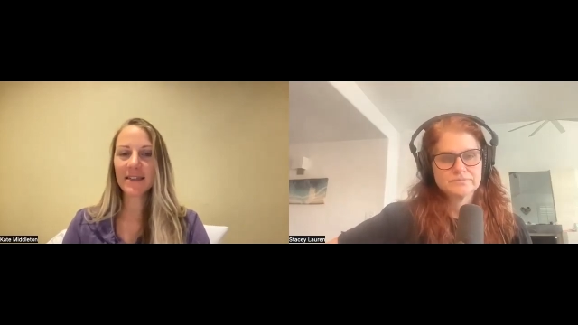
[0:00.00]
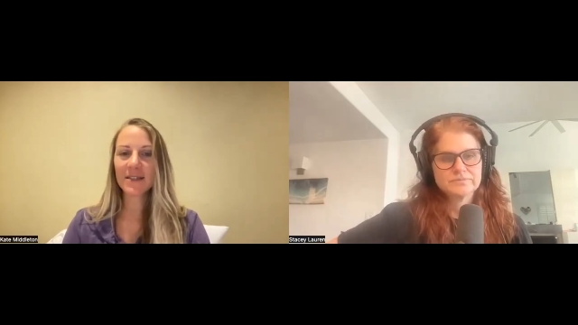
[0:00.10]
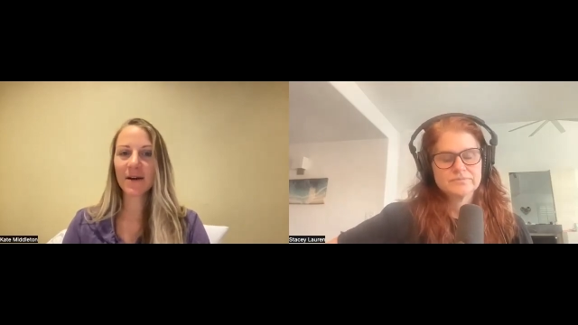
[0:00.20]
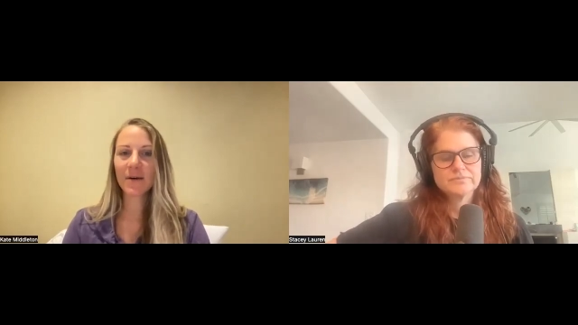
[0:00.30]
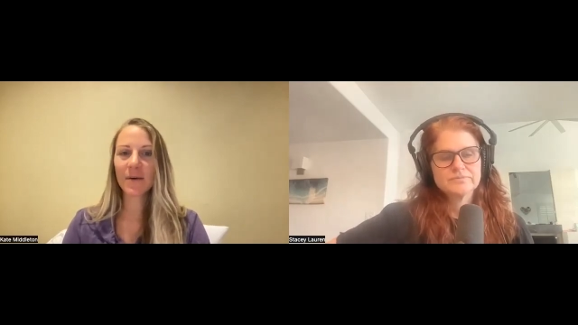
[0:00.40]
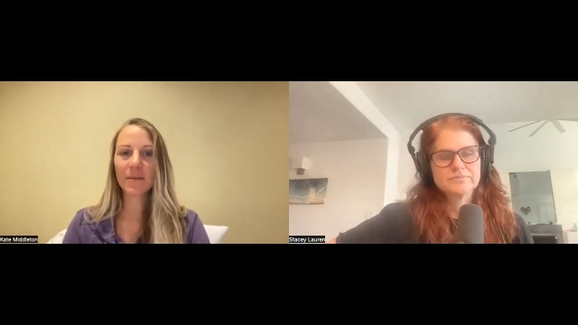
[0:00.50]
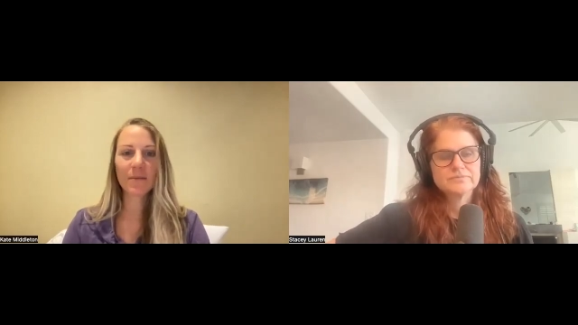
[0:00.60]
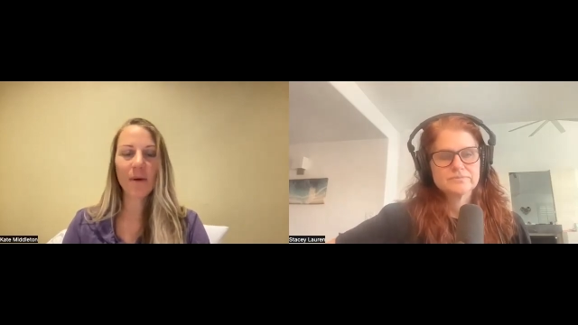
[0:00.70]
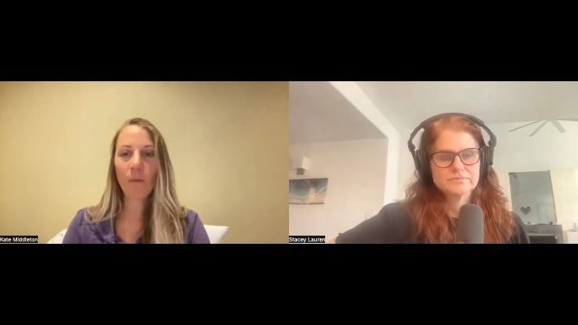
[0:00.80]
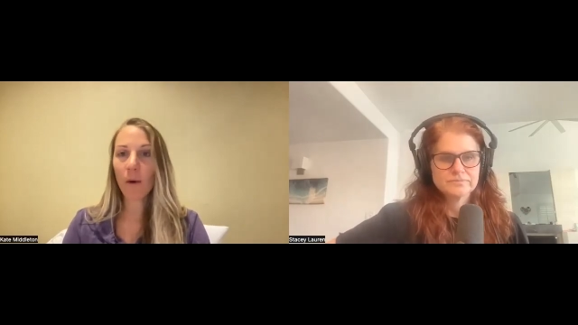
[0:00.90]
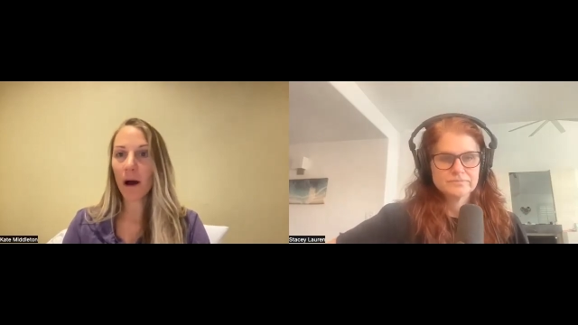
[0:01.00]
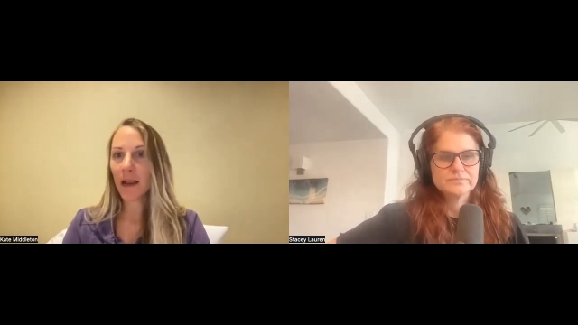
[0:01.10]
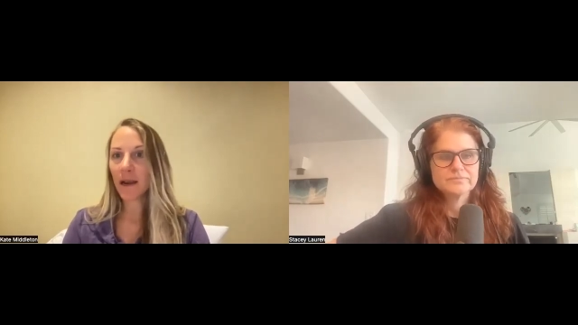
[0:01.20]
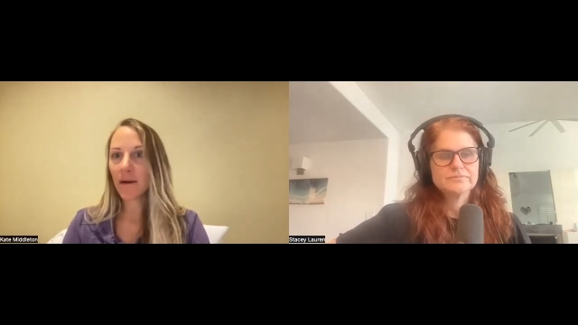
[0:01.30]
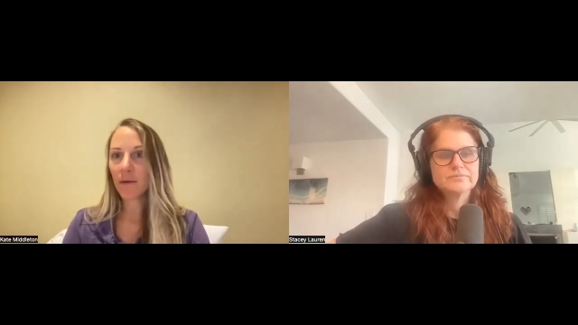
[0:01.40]
Speaker 1: So
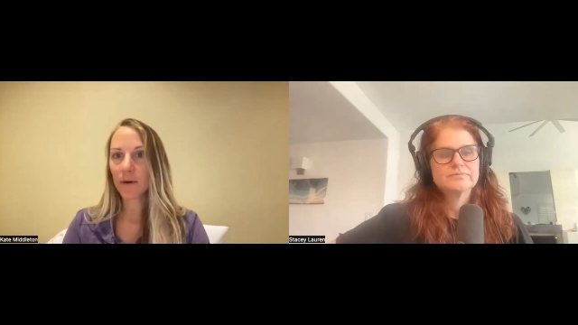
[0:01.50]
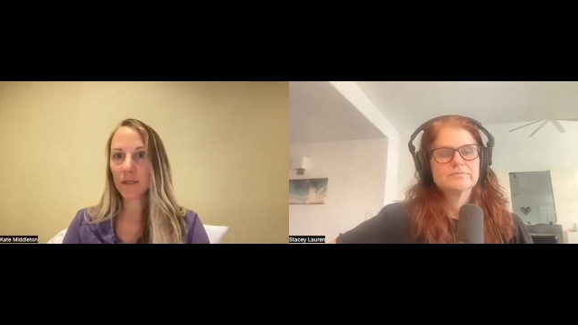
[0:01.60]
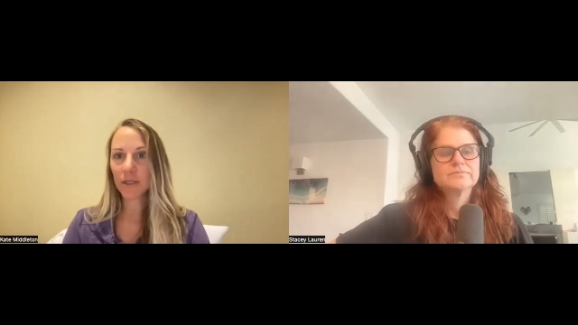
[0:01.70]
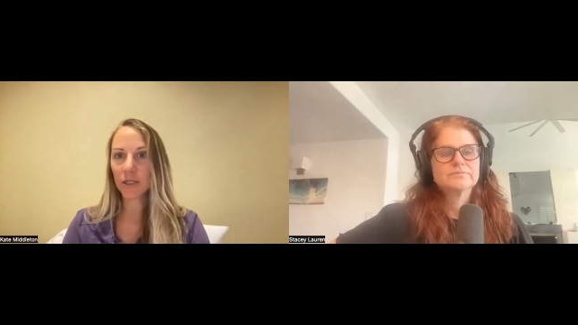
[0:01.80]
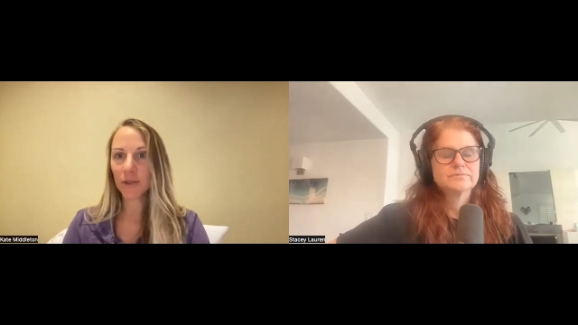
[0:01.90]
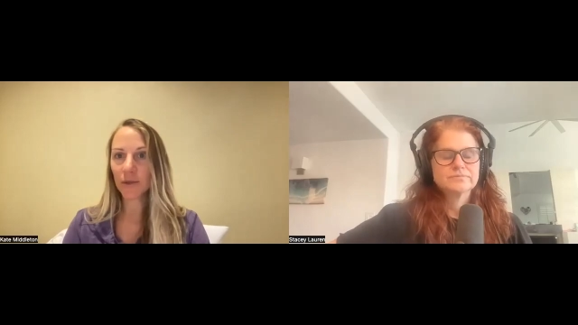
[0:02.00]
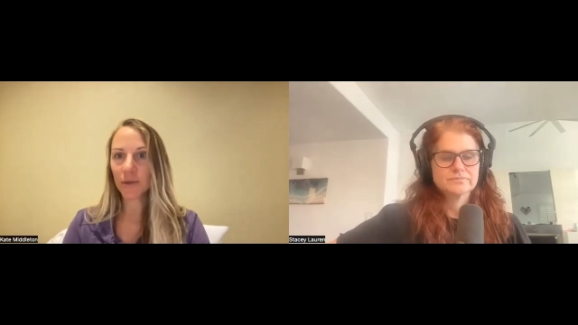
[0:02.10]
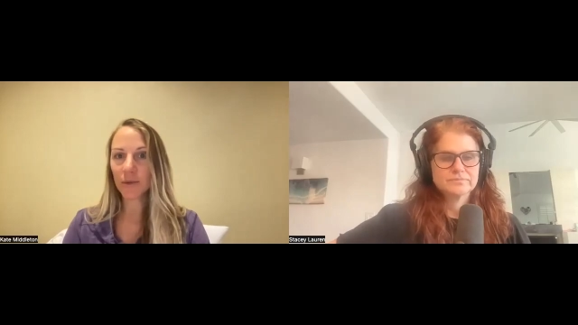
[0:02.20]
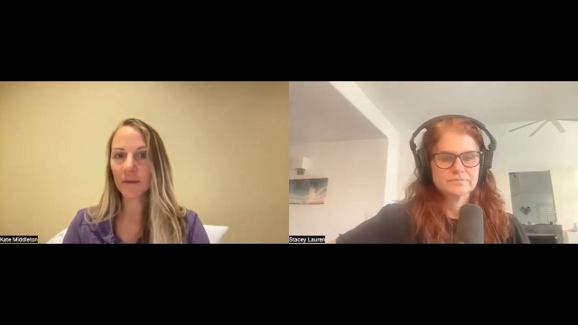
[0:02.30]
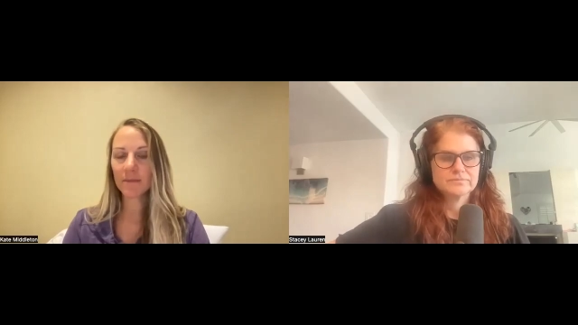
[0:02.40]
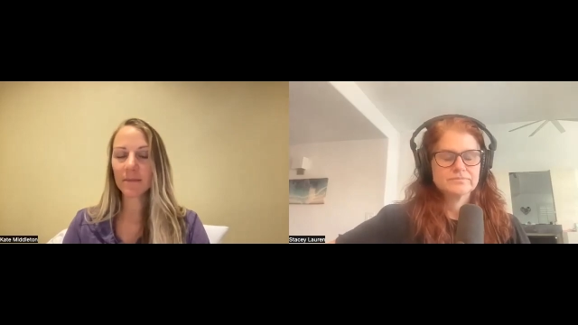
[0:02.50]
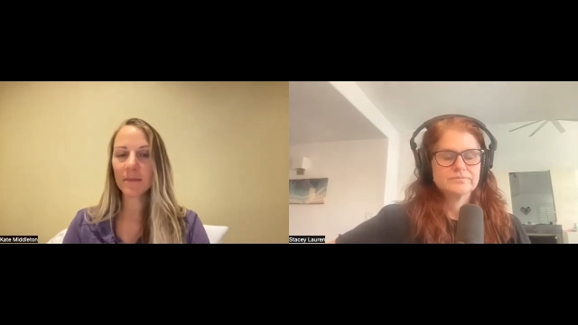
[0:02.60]
one or two,